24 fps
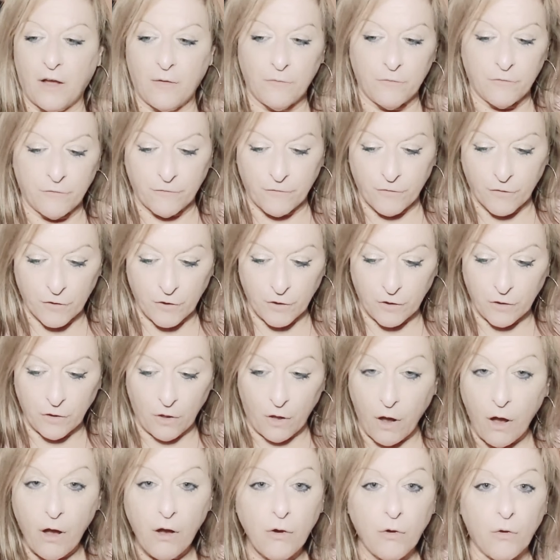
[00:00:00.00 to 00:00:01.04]
For the
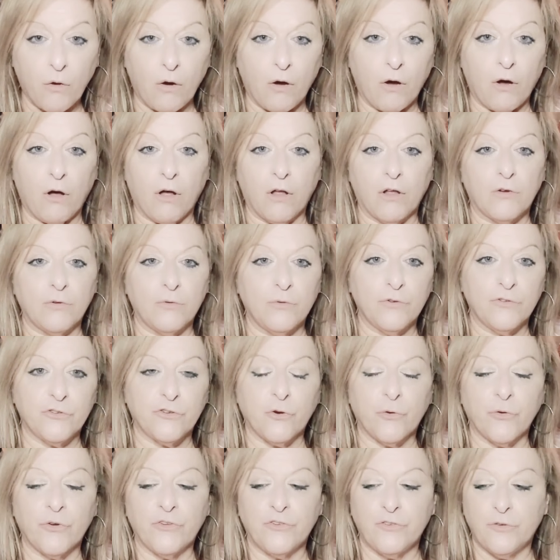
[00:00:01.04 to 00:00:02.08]
long haul, who is
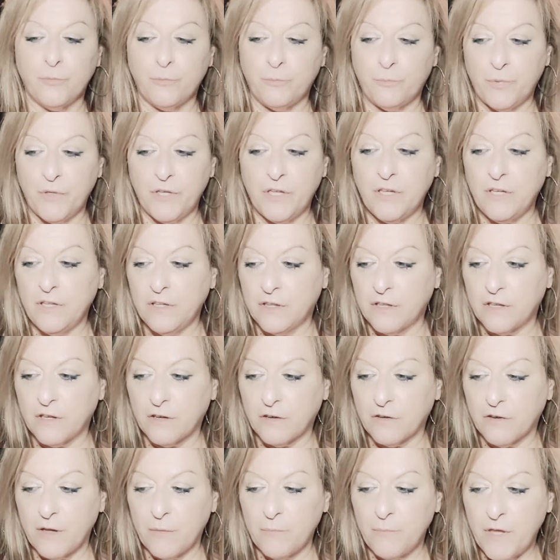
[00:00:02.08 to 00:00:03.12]
going to be
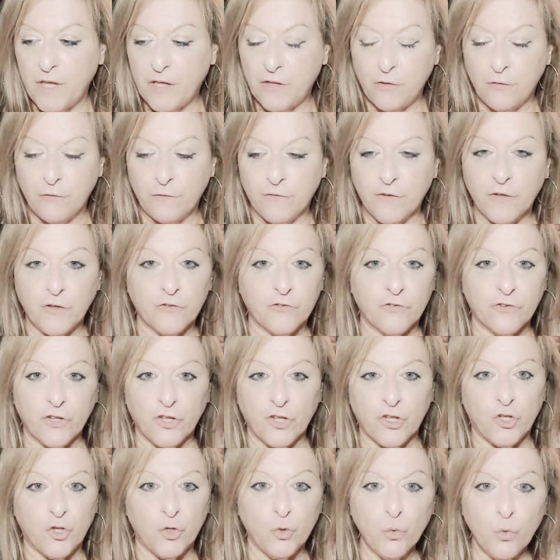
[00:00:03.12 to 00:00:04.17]
there and make you feel
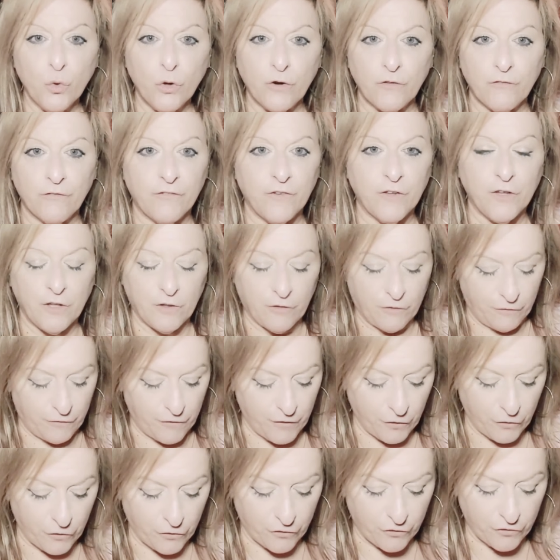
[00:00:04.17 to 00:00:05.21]
secure and
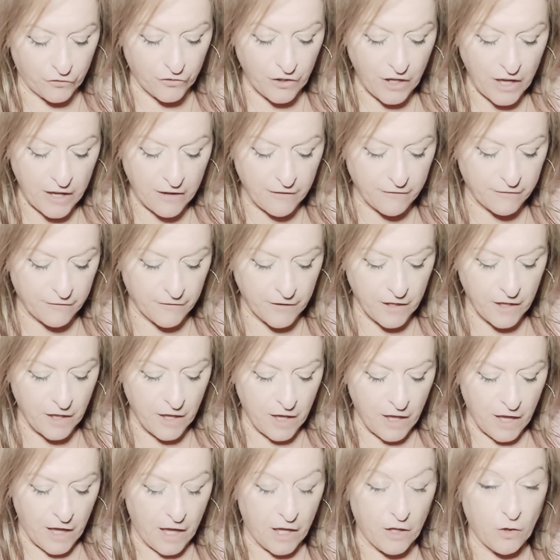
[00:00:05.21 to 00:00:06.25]
feel safe,
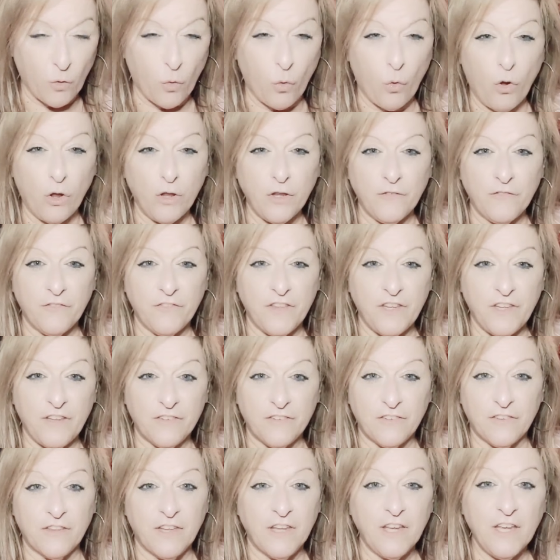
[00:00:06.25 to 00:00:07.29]
and all of
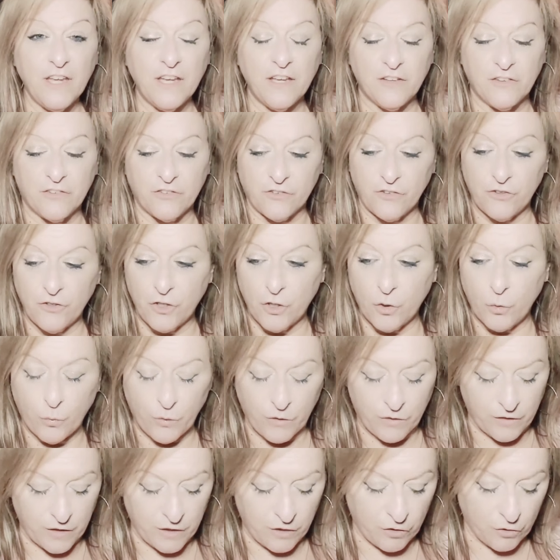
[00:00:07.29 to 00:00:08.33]
these things,
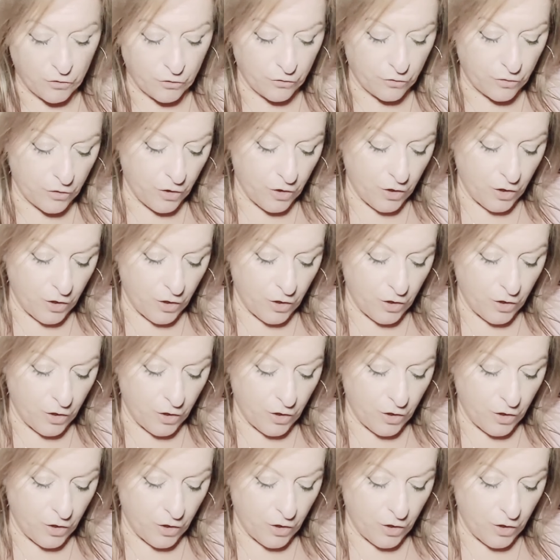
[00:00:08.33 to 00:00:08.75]
within your,